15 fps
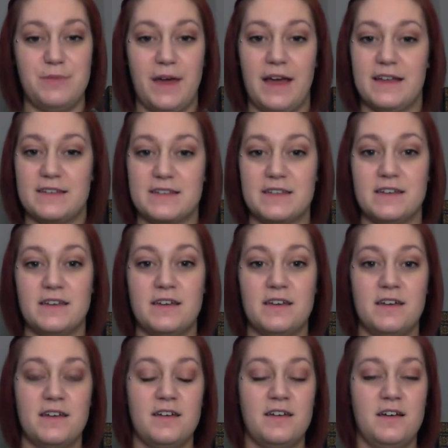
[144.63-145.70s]
met
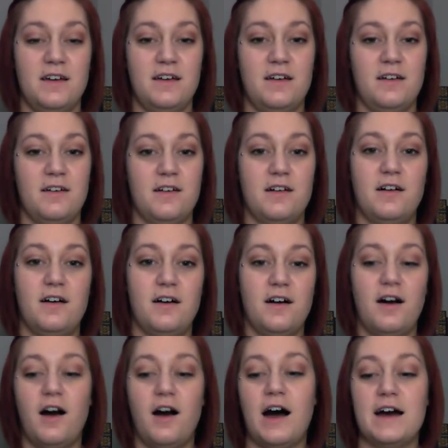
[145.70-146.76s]

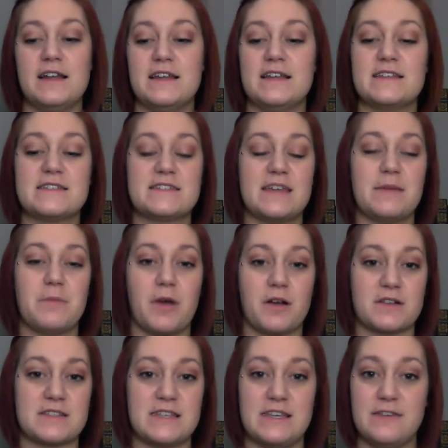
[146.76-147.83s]
on St.
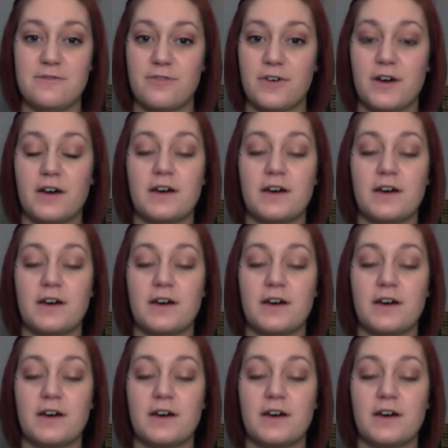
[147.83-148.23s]
Mark's Eve.